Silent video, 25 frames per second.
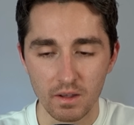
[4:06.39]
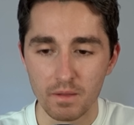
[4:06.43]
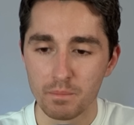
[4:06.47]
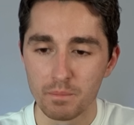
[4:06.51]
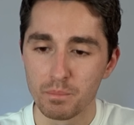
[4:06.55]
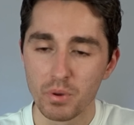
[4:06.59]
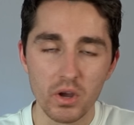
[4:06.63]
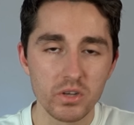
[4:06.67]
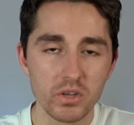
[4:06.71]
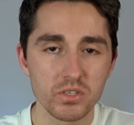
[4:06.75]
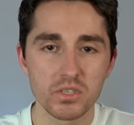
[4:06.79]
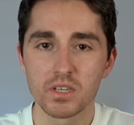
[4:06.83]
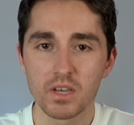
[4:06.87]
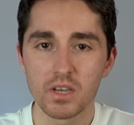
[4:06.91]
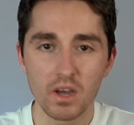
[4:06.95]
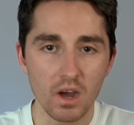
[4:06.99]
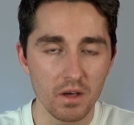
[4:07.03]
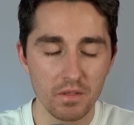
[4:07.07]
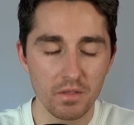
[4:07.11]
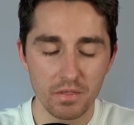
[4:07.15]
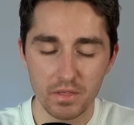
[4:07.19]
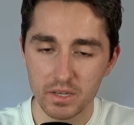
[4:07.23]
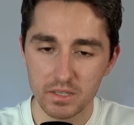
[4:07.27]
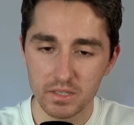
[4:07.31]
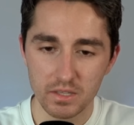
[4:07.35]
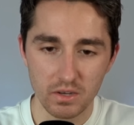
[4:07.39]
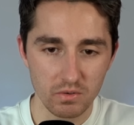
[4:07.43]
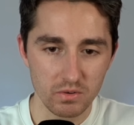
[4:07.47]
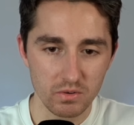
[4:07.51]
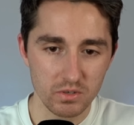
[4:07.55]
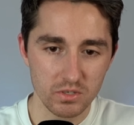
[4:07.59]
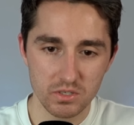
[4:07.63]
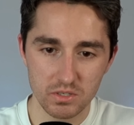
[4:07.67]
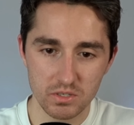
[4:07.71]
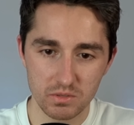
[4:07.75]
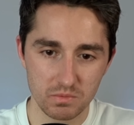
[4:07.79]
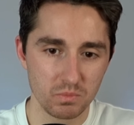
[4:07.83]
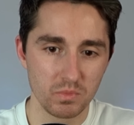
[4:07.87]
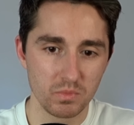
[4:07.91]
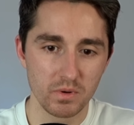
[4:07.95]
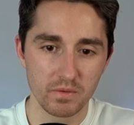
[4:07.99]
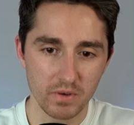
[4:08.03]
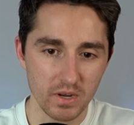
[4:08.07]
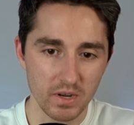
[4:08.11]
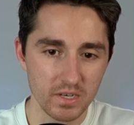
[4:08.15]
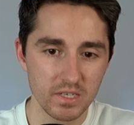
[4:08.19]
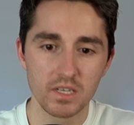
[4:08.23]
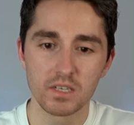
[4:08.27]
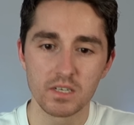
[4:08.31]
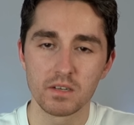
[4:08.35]
Personally, I think we've
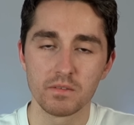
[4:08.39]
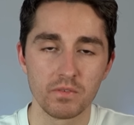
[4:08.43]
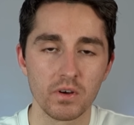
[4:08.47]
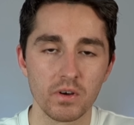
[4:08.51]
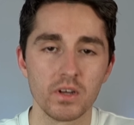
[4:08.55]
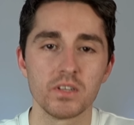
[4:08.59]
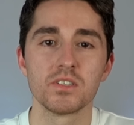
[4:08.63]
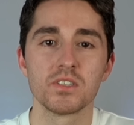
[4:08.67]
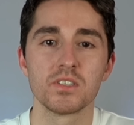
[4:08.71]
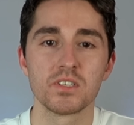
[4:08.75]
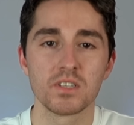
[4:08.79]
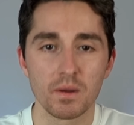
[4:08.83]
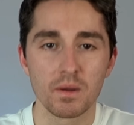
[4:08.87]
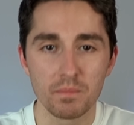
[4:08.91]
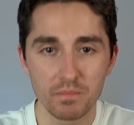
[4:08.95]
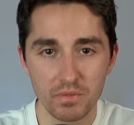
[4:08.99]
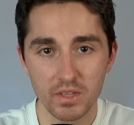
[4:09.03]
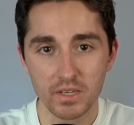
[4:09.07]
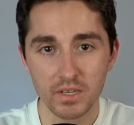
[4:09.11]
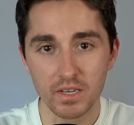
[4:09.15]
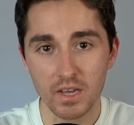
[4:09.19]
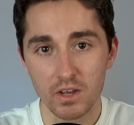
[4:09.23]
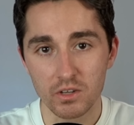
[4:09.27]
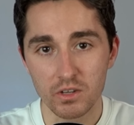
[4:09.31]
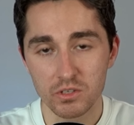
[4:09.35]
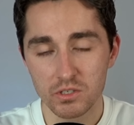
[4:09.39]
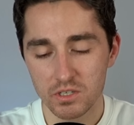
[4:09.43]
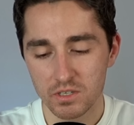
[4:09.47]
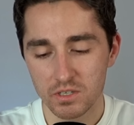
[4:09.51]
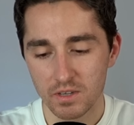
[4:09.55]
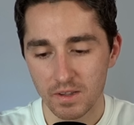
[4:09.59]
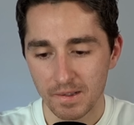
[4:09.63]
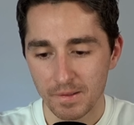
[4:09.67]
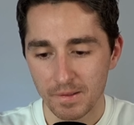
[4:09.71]
identified something else.